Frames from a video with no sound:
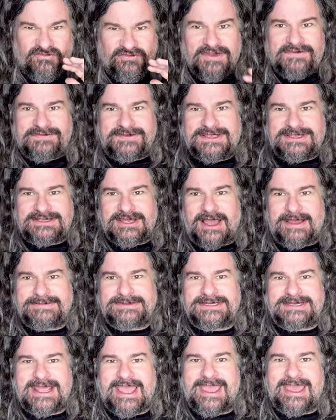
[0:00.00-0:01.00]
50
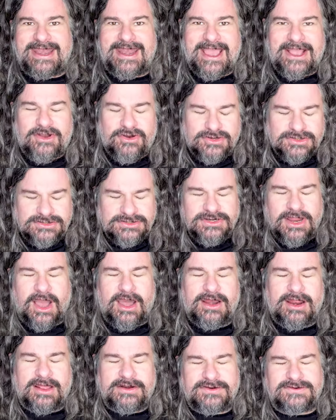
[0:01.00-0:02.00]
times a day, and I could
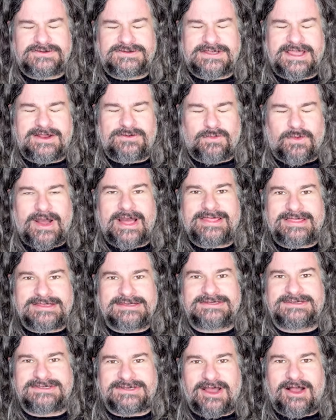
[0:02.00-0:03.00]
not understand why
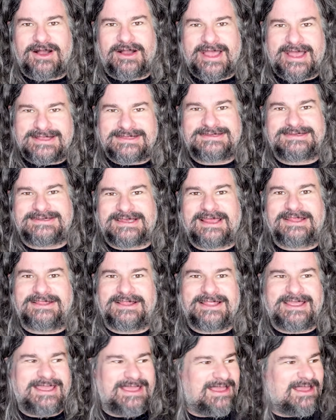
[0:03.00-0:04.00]
this song had
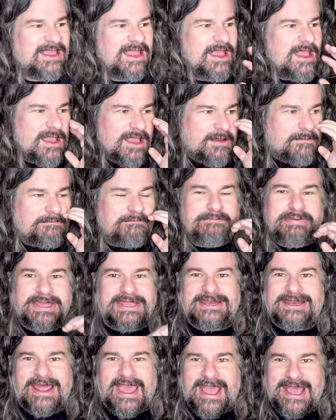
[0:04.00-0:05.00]
suddenly
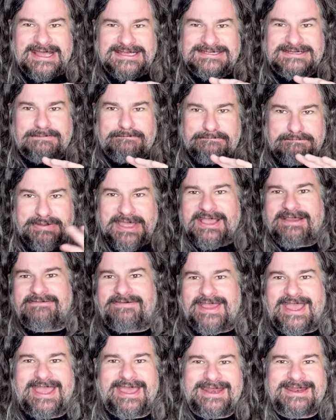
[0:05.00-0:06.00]
been as big
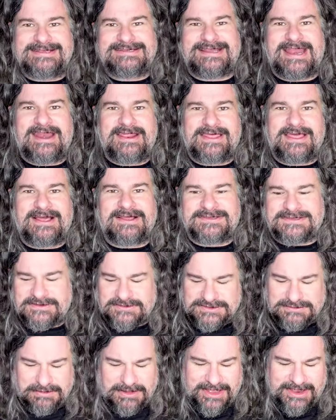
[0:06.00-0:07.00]
of a hit as anything else
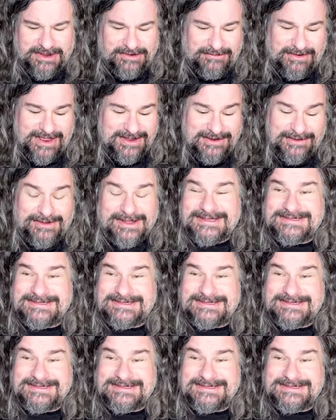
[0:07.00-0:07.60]
that was playing on radio.